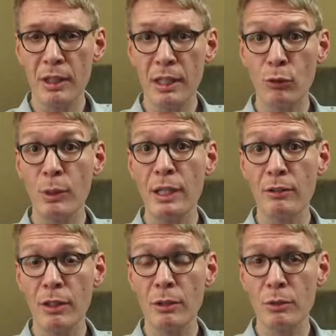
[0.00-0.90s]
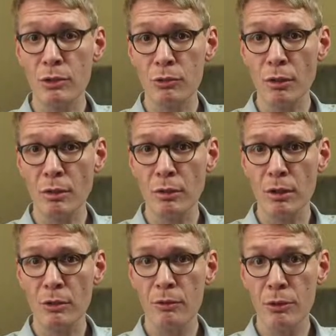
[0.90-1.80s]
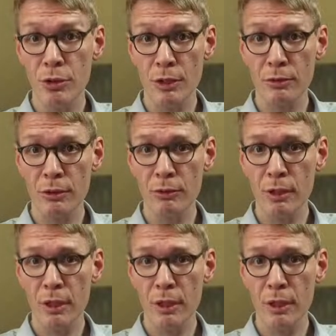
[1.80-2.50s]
as we continue to struggle for justice,